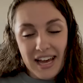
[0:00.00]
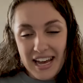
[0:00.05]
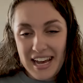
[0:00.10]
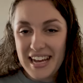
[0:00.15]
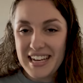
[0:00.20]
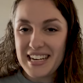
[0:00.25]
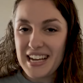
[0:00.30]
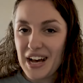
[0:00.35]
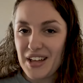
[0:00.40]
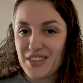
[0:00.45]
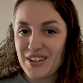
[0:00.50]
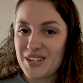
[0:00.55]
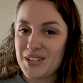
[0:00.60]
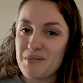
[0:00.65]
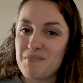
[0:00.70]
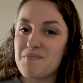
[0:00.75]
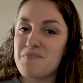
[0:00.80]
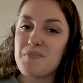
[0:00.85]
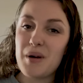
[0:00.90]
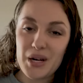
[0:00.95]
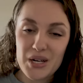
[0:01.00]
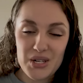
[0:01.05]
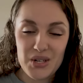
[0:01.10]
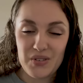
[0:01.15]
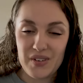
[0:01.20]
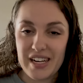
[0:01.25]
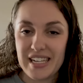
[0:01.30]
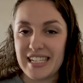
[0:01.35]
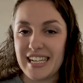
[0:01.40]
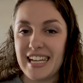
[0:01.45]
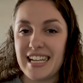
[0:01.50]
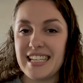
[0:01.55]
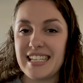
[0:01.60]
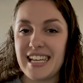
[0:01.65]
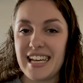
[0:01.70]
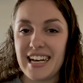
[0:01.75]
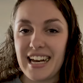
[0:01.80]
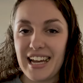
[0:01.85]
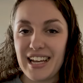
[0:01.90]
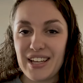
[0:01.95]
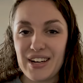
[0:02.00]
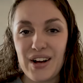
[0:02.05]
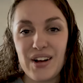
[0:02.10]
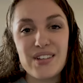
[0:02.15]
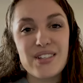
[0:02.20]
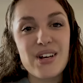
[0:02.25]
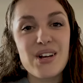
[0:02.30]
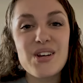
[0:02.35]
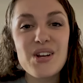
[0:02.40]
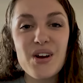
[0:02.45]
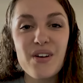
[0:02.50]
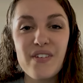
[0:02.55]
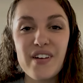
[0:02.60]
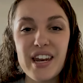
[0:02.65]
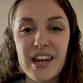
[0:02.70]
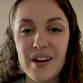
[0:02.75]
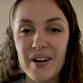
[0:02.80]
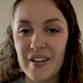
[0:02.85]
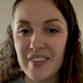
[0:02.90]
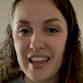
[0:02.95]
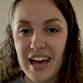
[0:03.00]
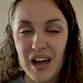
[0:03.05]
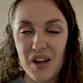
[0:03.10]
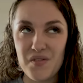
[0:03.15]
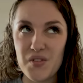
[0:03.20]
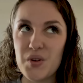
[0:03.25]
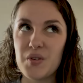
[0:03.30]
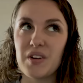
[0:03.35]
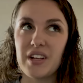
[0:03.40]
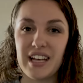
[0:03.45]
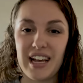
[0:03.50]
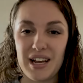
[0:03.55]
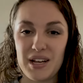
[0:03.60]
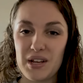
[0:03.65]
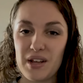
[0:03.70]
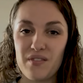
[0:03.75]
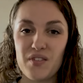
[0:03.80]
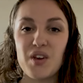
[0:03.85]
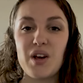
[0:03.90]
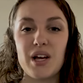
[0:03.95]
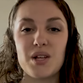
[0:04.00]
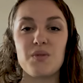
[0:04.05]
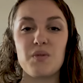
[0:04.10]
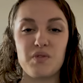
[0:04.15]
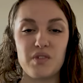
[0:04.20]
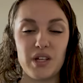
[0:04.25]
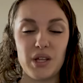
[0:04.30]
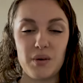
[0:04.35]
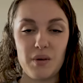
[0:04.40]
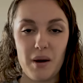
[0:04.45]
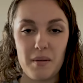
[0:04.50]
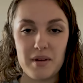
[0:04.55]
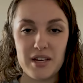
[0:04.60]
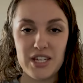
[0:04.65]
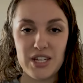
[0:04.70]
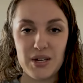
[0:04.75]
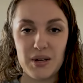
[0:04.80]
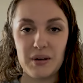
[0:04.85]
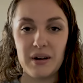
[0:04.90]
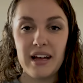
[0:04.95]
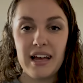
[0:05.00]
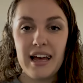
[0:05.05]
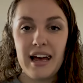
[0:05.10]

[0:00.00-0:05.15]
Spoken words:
And yeah, there's a bunch of reasons, and I can also do a video on that if you guys really want me to.